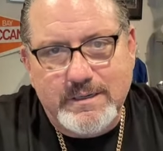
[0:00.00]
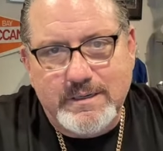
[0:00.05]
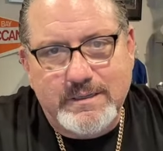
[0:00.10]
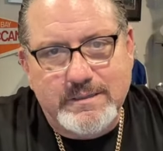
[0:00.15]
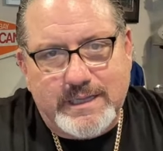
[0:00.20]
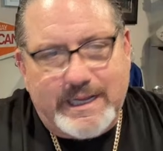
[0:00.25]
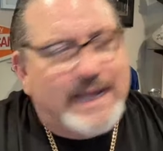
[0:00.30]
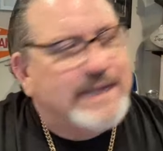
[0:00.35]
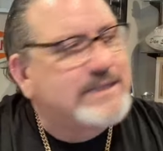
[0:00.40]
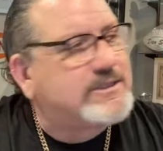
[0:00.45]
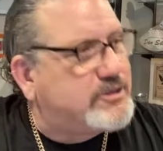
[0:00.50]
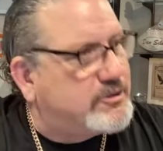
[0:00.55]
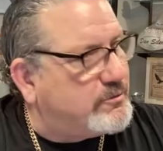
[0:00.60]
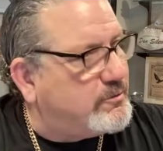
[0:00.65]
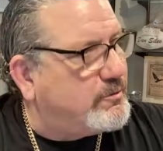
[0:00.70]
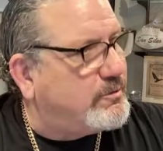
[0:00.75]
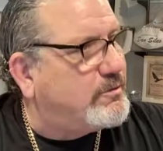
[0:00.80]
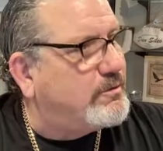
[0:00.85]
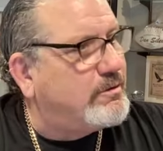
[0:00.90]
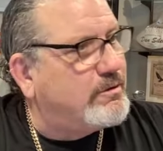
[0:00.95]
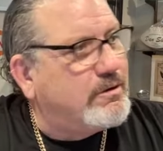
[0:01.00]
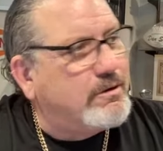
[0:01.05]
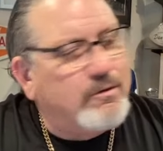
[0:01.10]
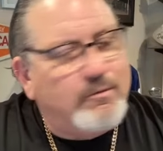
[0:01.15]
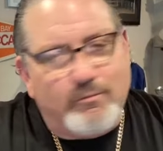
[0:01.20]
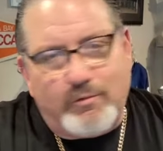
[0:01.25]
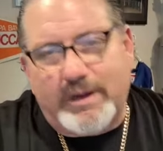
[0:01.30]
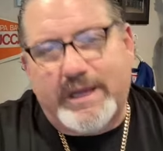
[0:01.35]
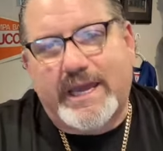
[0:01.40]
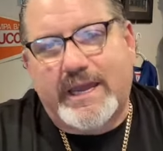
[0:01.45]
They got two
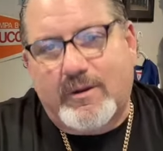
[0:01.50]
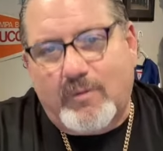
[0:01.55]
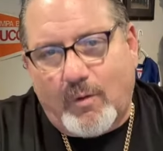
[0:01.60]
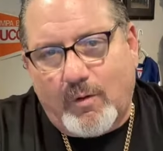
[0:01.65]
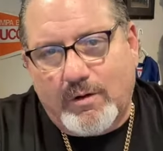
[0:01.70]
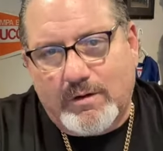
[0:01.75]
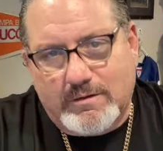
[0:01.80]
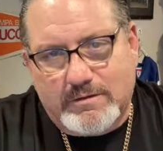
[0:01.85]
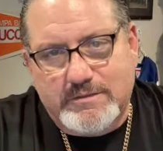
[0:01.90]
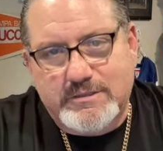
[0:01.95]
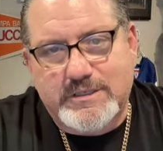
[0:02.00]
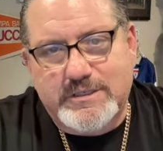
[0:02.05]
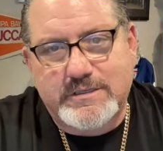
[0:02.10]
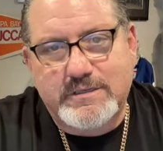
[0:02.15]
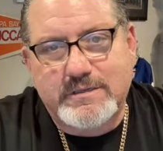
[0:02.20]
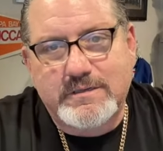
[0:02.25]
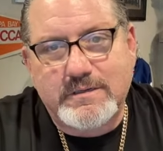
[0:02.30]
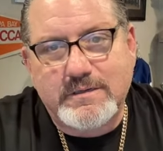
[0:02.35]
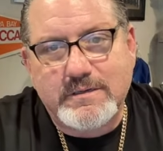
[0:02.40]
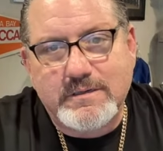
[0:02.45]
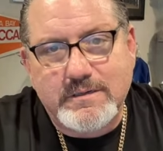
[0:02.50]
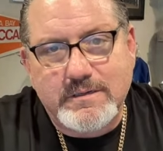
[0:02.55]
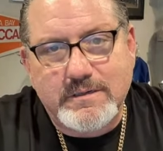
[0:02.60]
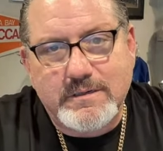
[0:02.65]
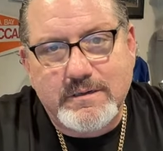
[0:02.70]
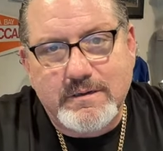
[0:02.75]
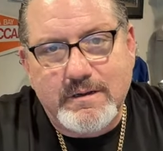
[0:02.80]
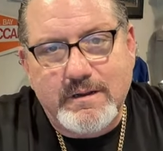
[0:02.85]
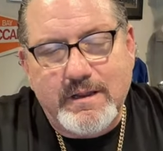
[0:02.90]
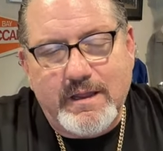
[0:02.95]
rookie corners.
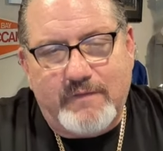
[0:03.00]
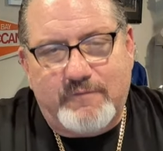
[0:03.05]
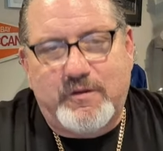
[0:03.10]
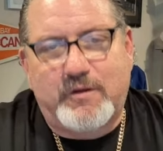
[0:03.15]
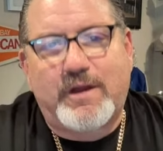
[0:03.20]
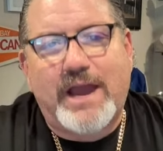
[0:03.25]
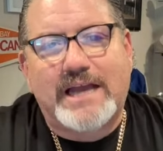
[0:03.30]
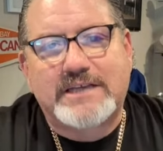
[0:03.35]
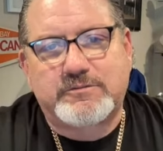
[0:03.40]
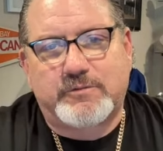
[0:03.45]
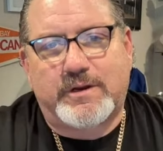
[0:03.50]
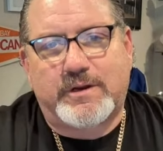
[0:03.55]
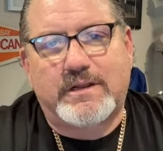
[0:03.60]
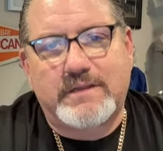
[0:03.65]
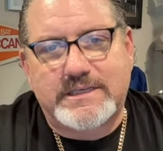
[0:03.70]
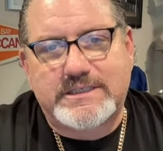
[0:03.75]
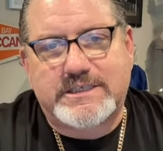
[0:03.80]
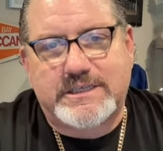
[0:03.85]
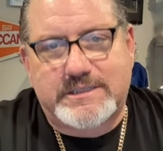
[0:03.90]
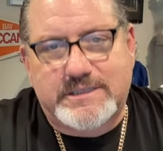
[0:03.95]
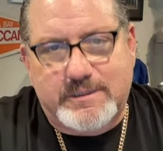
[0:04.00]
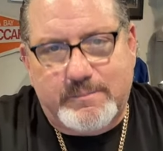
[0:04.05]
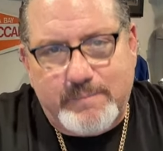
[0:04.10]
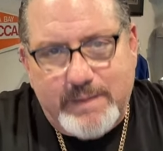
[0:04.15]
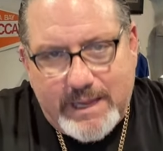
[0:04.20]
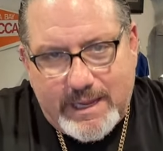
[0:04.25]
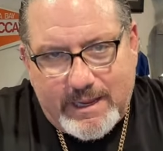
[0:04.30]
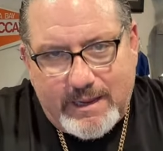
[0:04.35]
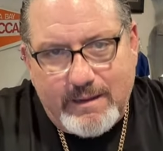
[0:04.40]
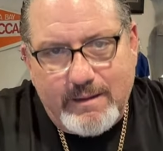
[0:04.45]
If you guys would have listened to
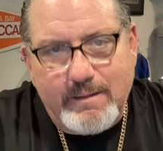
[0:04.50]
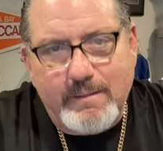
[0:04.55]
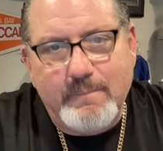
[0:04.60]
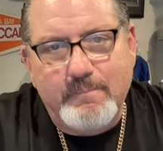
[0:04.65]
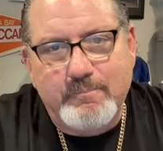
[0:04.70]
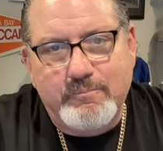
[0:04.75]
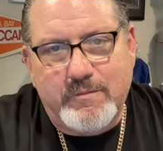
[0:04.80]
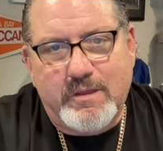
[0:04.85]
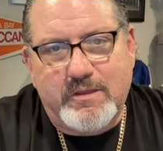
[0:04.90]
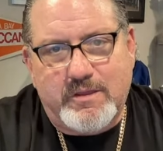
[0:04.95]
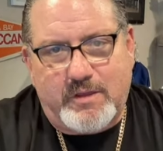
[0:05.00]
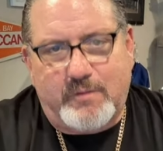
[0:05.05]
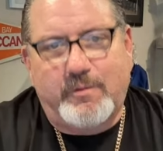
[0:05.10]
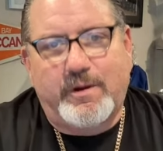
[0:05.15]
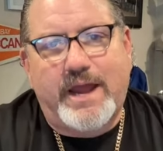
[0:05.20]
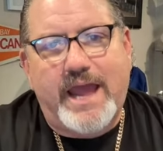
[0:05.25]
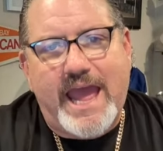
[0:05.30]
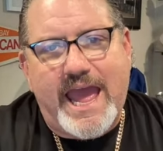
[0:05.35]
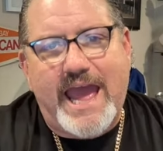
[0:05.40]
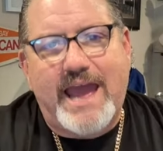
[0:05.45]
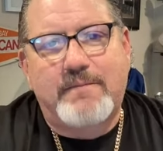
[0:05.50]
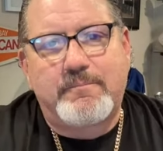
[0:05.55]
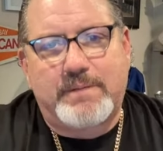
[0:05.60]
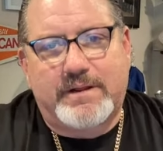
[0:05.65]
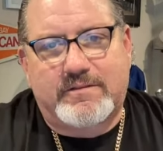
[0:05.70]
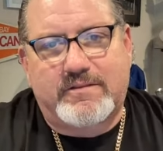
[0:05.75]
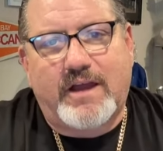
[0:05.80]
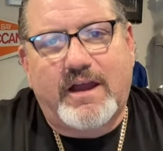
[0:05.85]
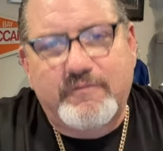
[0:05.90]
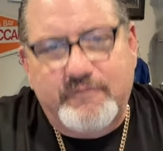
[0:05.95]
me, you would have had
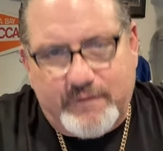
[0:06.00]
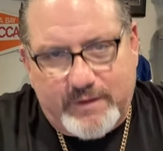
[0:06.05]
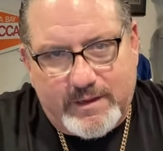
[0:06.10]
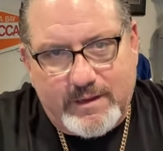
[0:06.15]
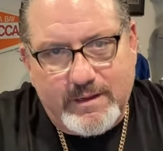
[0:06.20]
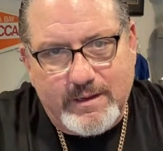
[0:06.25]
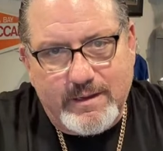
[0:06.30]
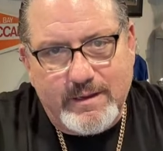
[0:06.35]
McDuffie